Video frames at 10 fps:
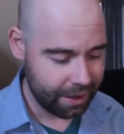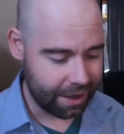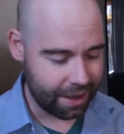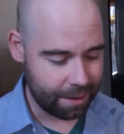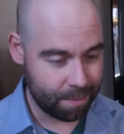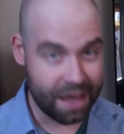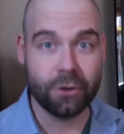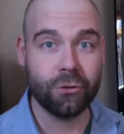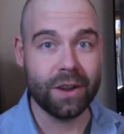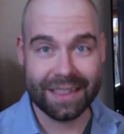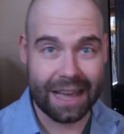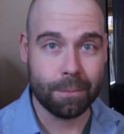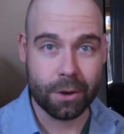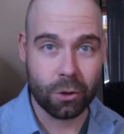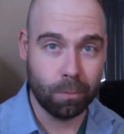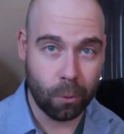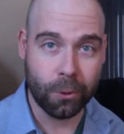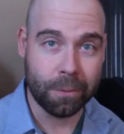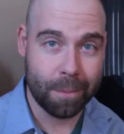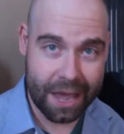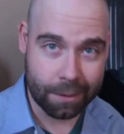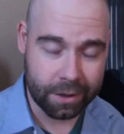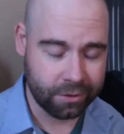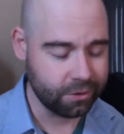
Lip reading: and penetrate that much molten magma.